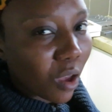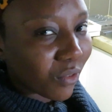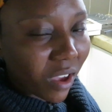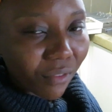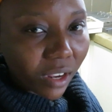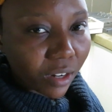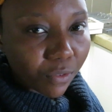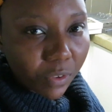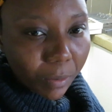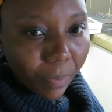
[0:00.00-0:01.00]
If you have any
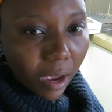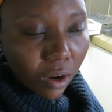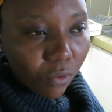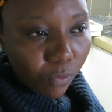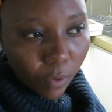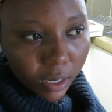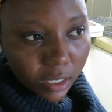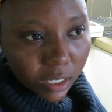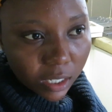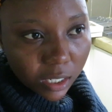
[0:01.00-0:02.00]
feedback of
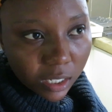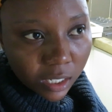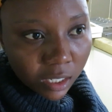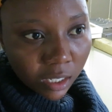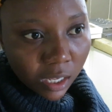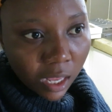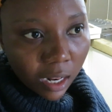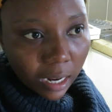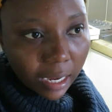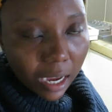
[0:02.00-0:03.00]
what
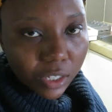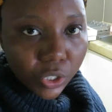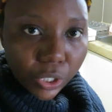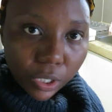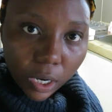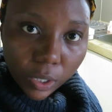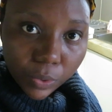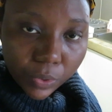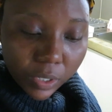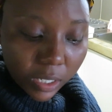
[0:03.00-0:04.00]
like I should
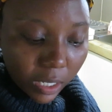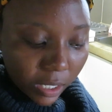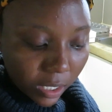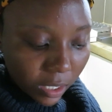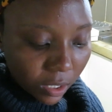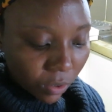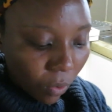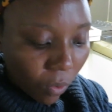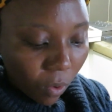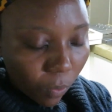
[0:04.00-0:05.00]
include in it,
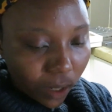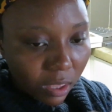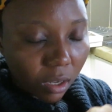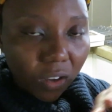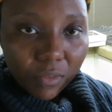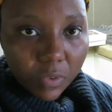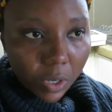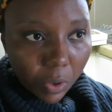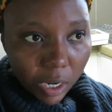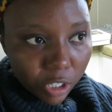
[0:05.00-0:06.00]
or what the
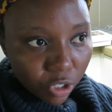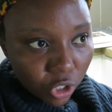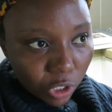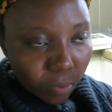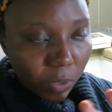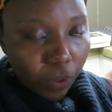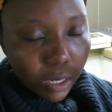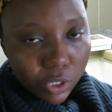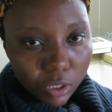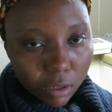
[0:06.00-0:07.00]
configuration should be,
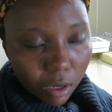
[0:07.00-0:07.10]
what I should